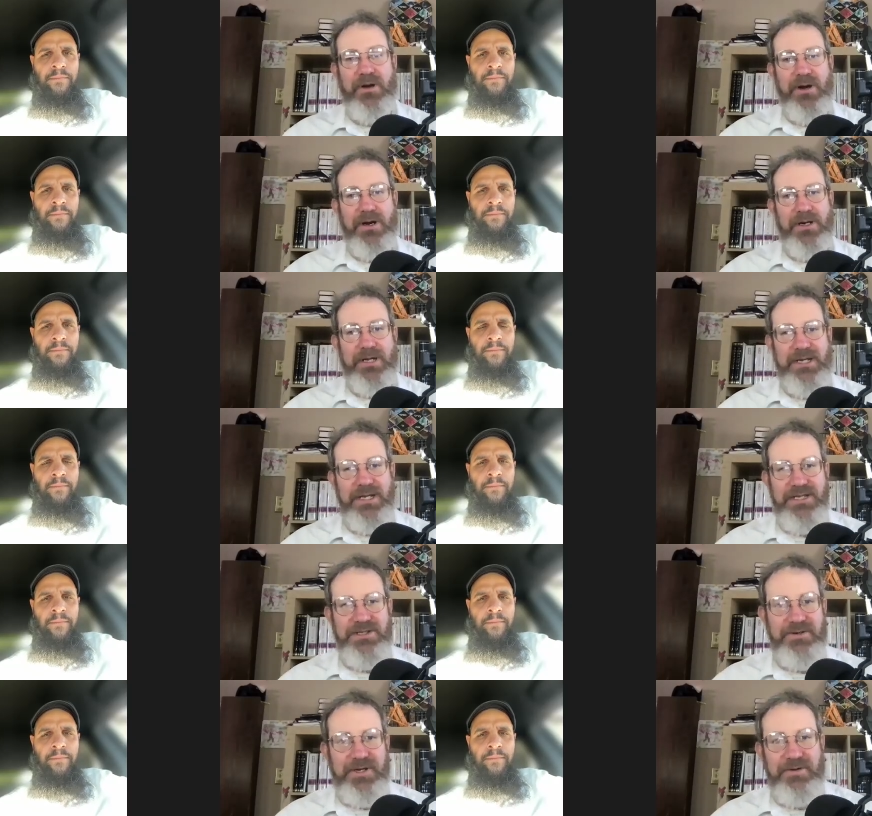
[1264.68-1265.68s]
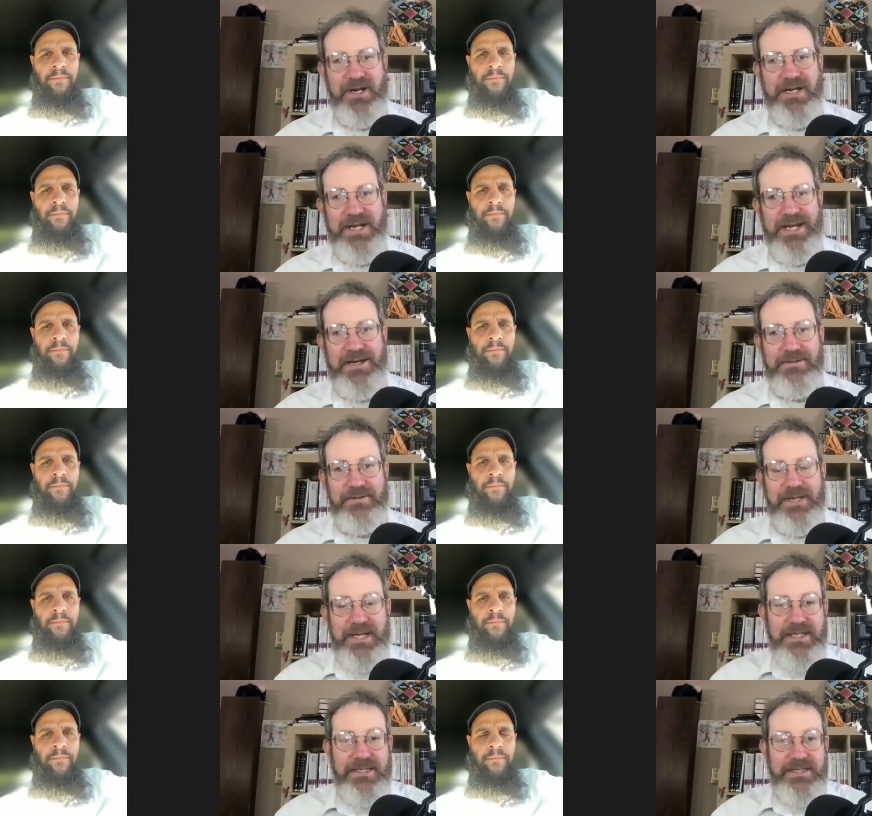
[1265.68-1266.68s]
Speaker 1: are in history right now
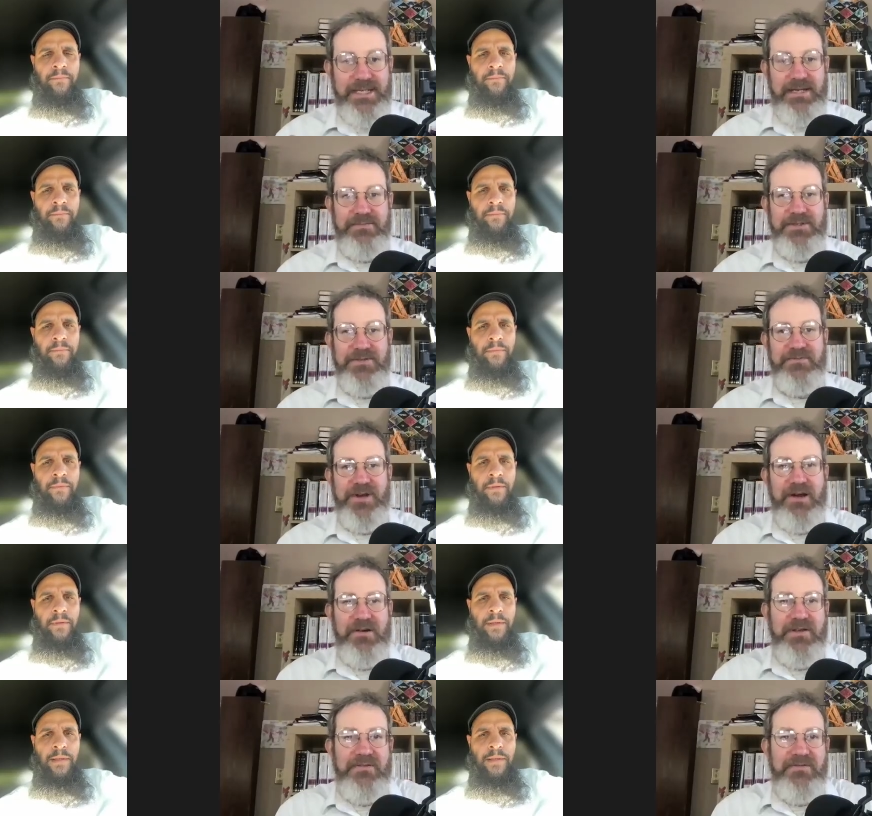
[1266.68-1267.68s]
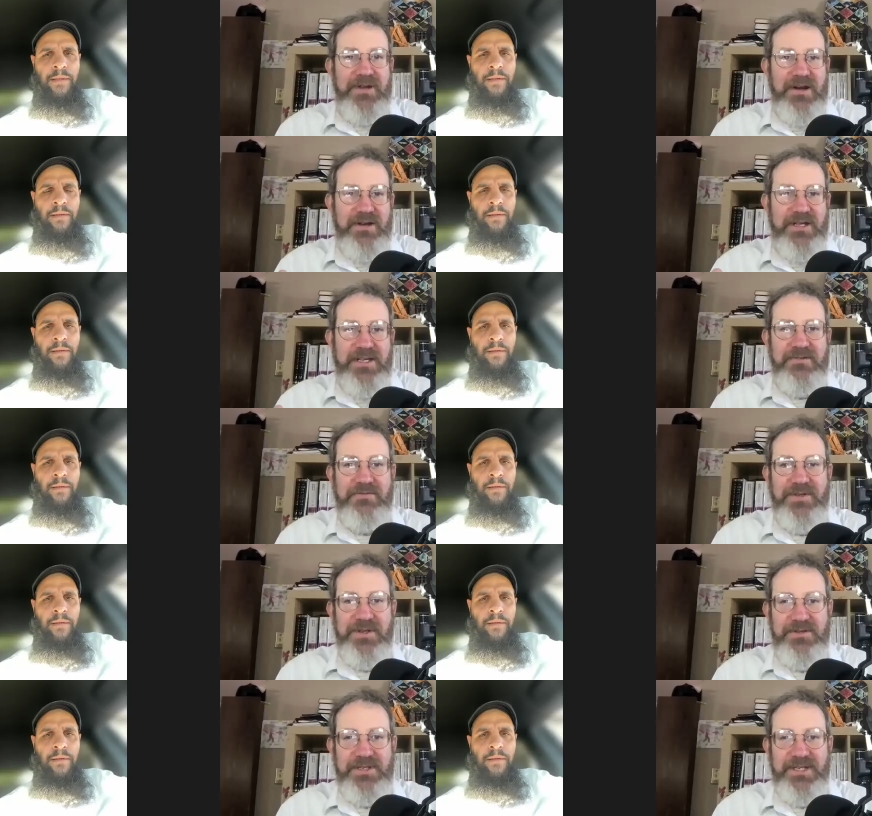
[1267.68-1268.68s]
like it seems very very
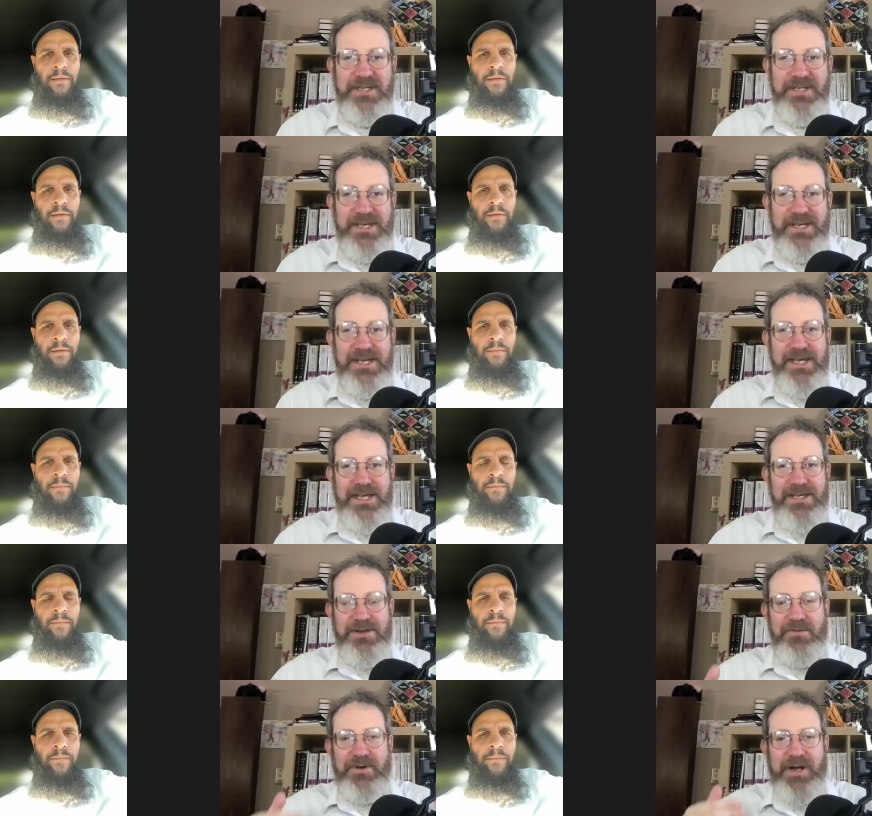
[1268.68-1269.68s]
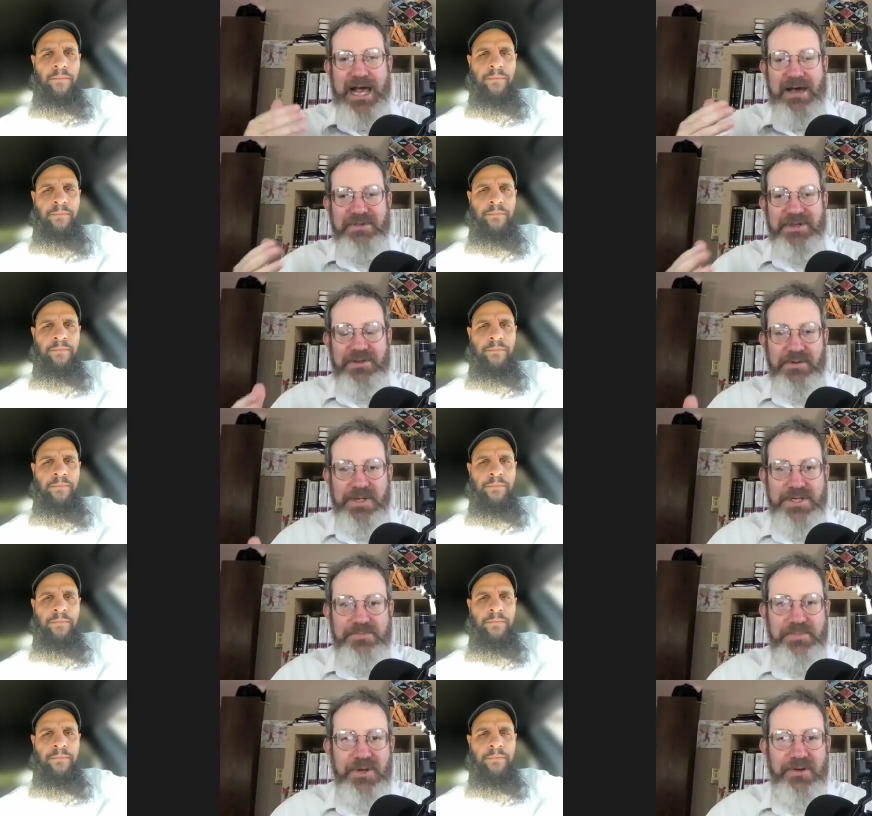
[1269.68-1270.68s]
confusing you know we have this this
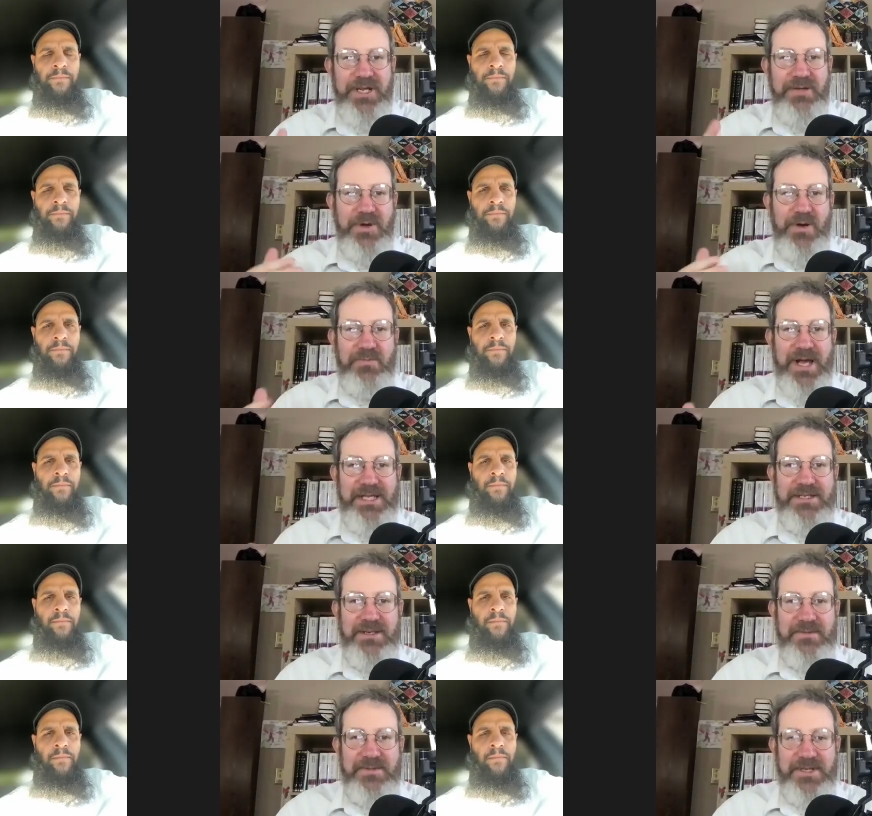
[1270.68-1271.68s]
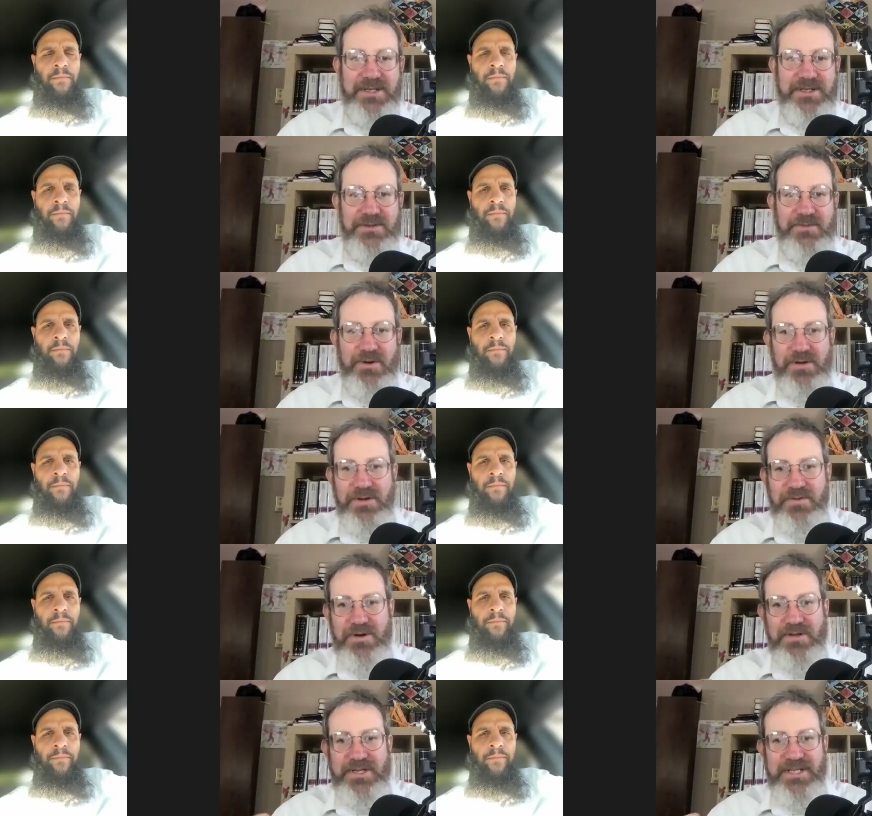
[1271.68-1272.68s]
building momentum to this quote
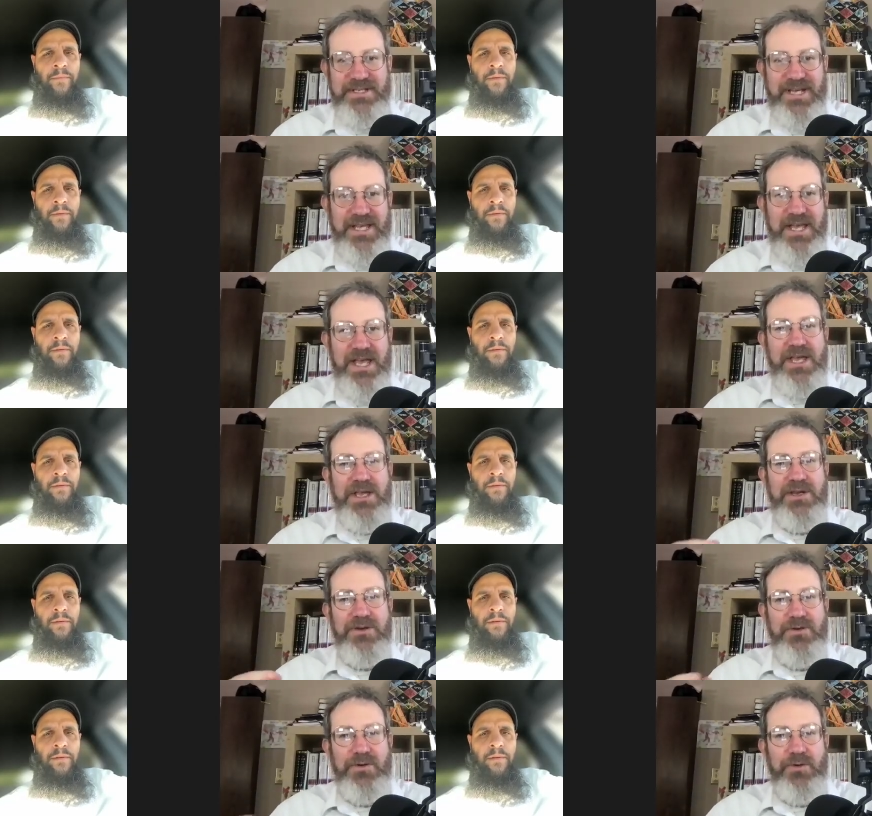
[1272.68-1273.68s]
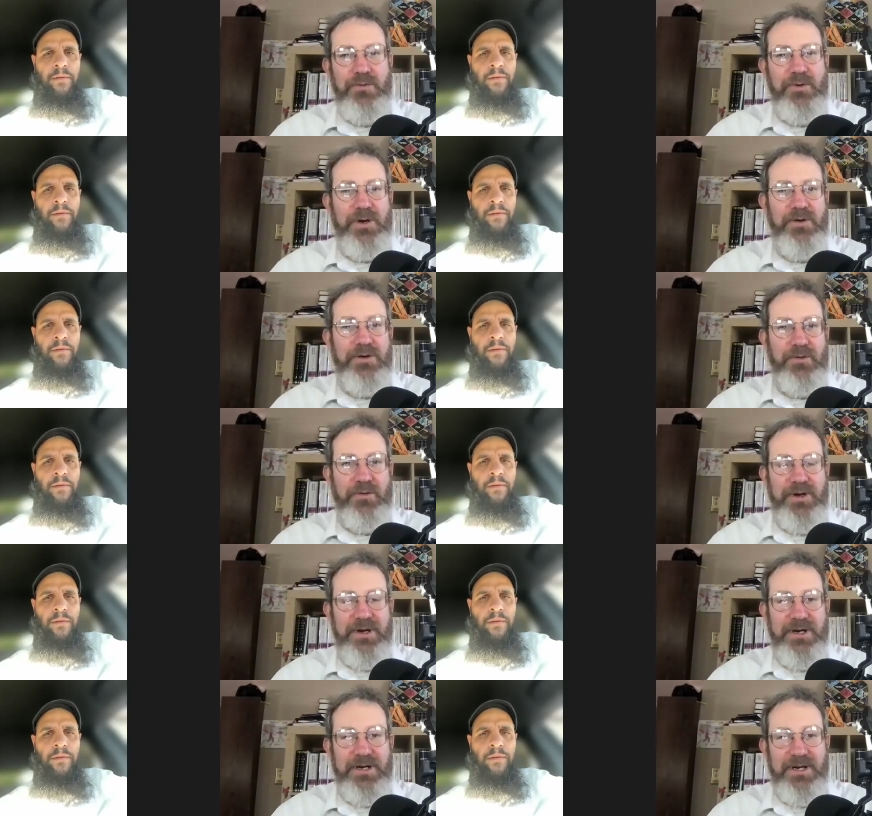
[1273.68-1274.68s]
unquote this like new world
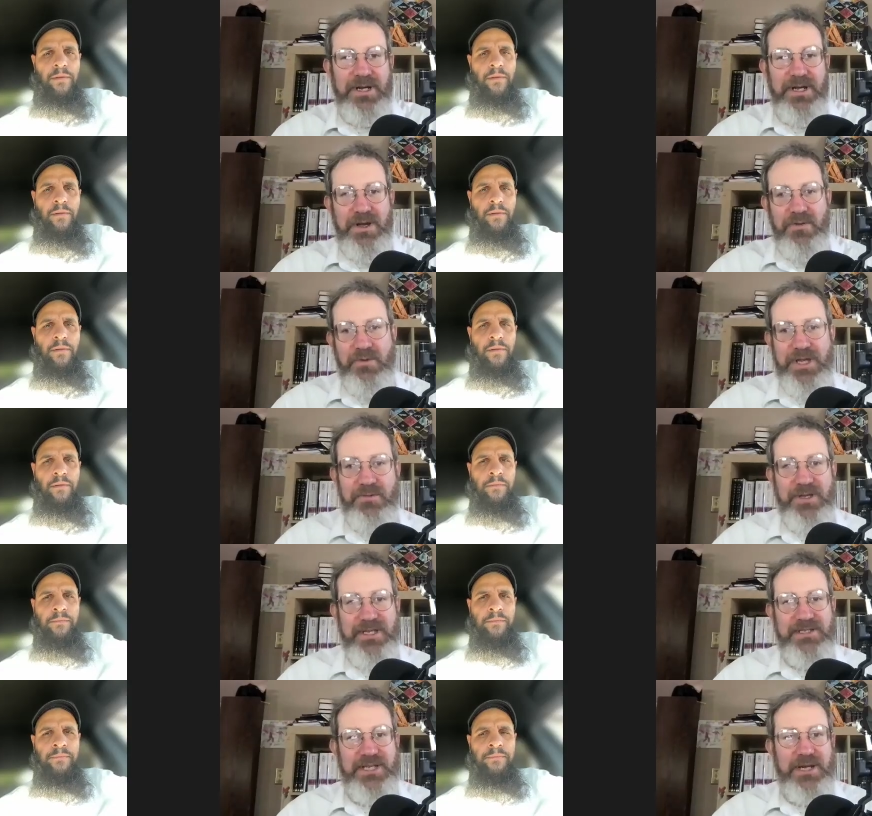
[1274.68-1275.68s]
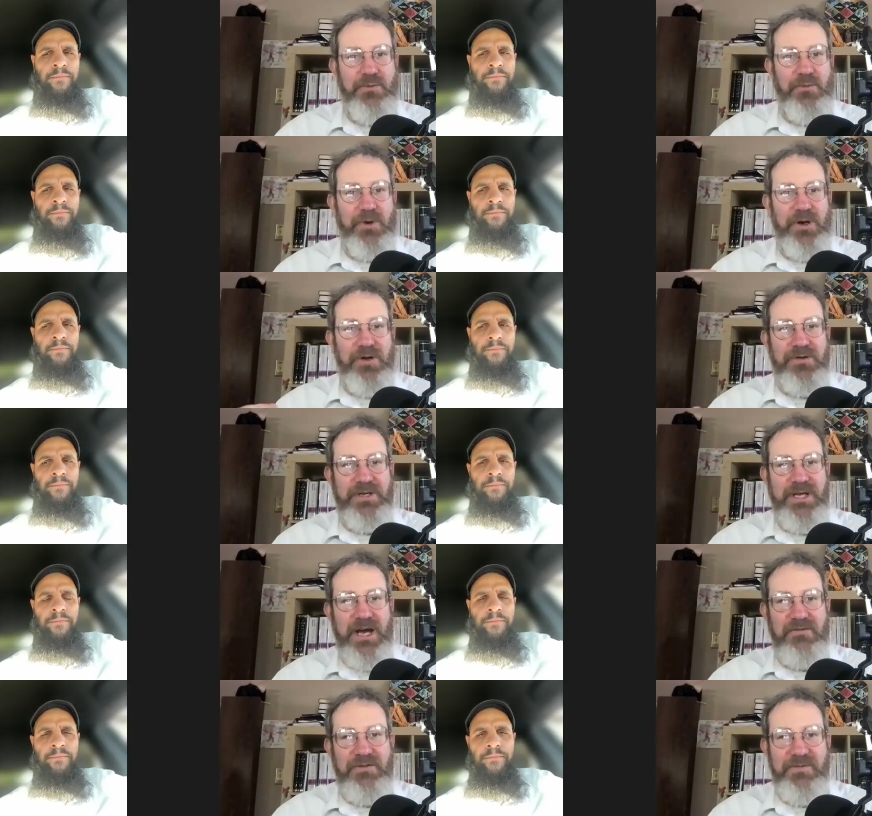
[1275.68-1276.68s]
order where they want this like world
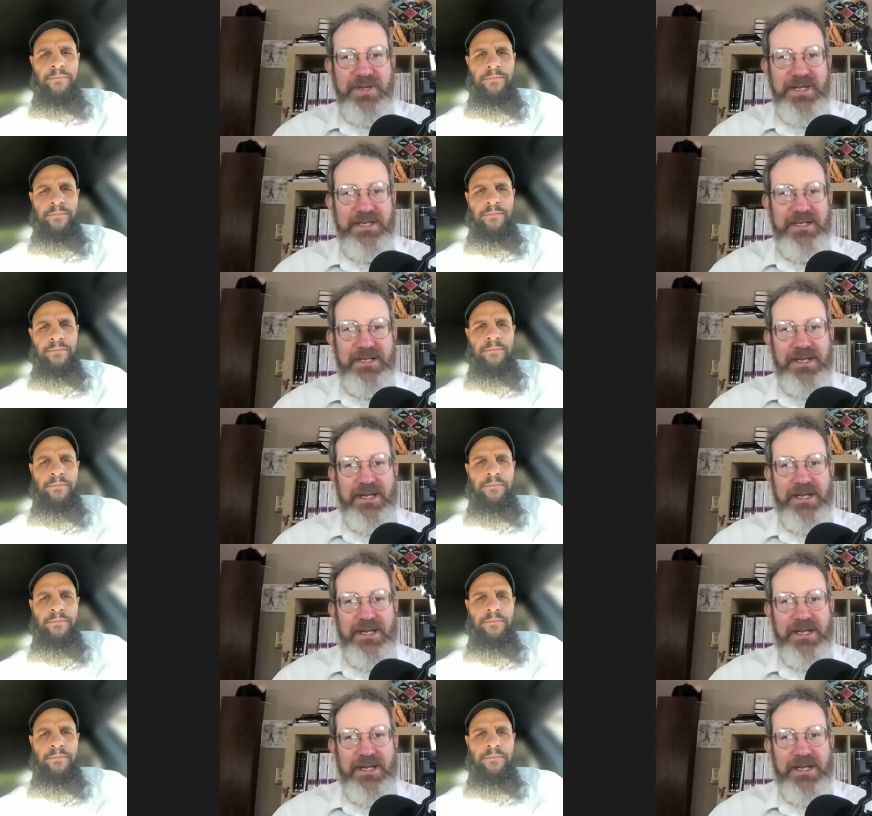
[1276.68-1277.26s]
government